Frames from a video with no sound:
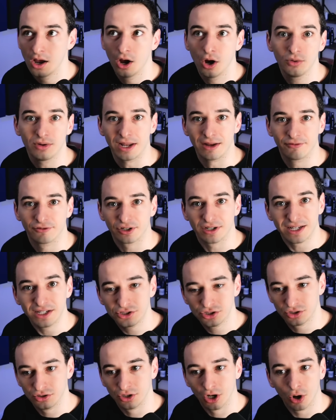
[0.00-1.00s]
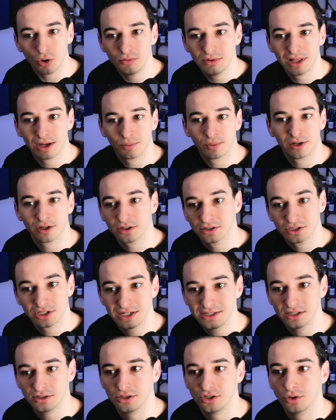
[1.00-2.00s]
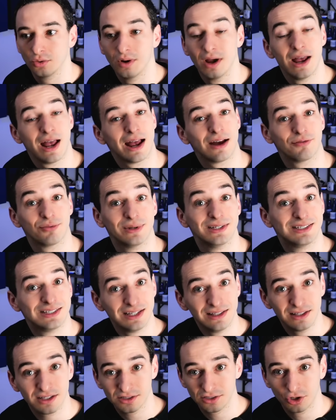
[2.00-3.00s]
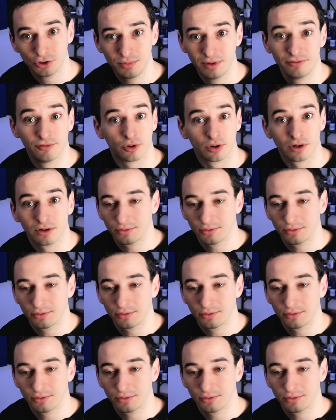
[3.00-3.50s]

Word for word: okay, for each node that we are adjacent to, have we seen this node before?